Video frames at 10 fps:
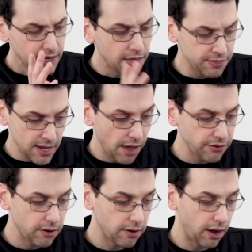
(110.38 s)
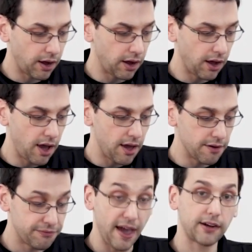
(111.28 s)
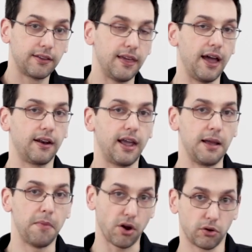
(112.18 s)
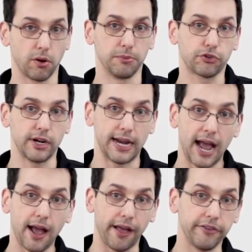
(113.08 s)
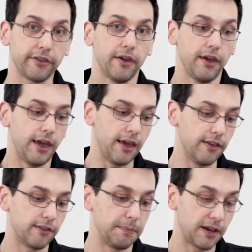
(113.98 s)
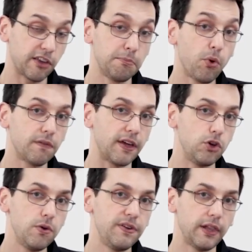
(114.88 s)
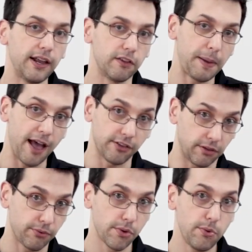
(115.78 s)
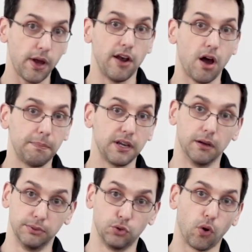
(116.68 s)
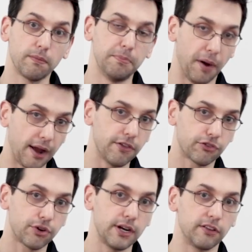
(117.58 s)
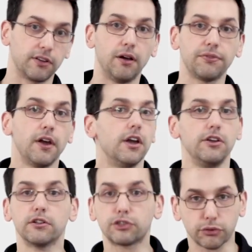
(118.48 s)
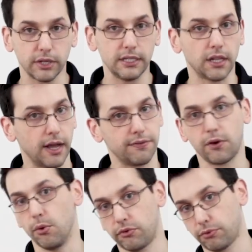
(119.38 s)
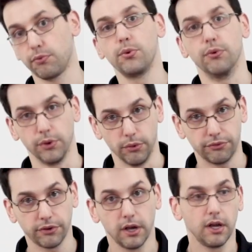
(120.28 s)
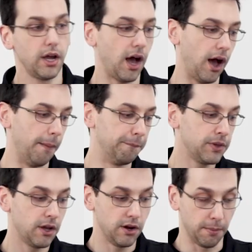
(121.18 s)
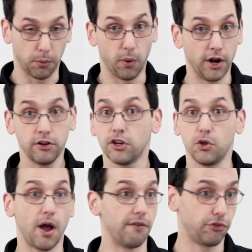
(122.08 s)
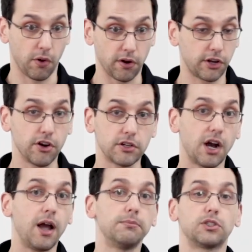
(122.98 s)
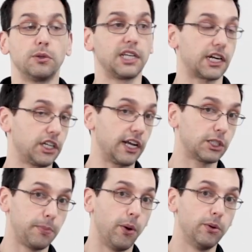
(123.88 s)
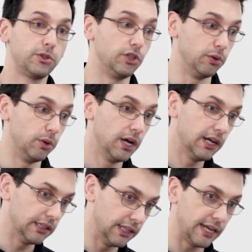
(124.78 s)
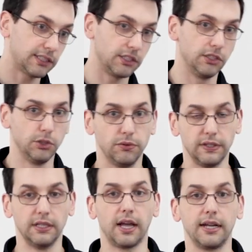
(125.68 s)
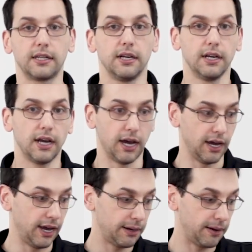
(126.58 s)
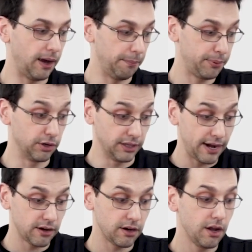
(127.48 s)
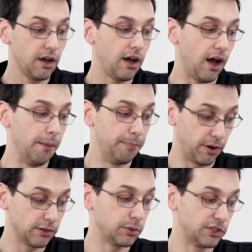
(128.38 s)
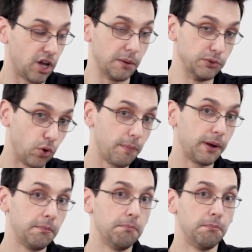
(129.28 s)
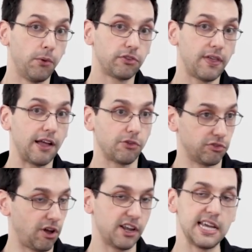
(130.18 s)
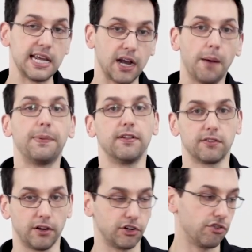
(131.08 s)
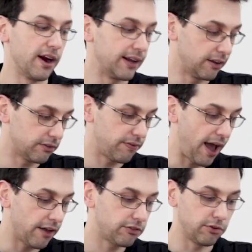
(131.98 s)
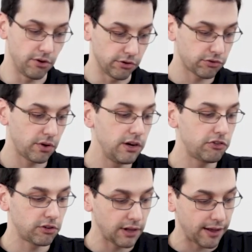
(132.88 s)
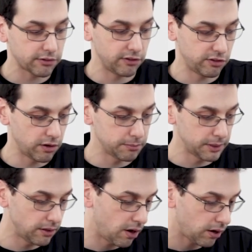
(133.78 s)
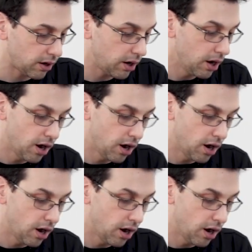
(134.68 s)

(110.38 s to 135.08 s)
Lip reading: The other effect that a monochrome screen has is because more of that UV light is passing through and not being absorbed by the screen itself, your screen life goes through the roof. Number one, you shorter cure times, so it's actually exposed to less UV light per layer, but also it's not absorbing most of that, so it's not heating up and it's not degrading as fast. So your screen should last considerably longer.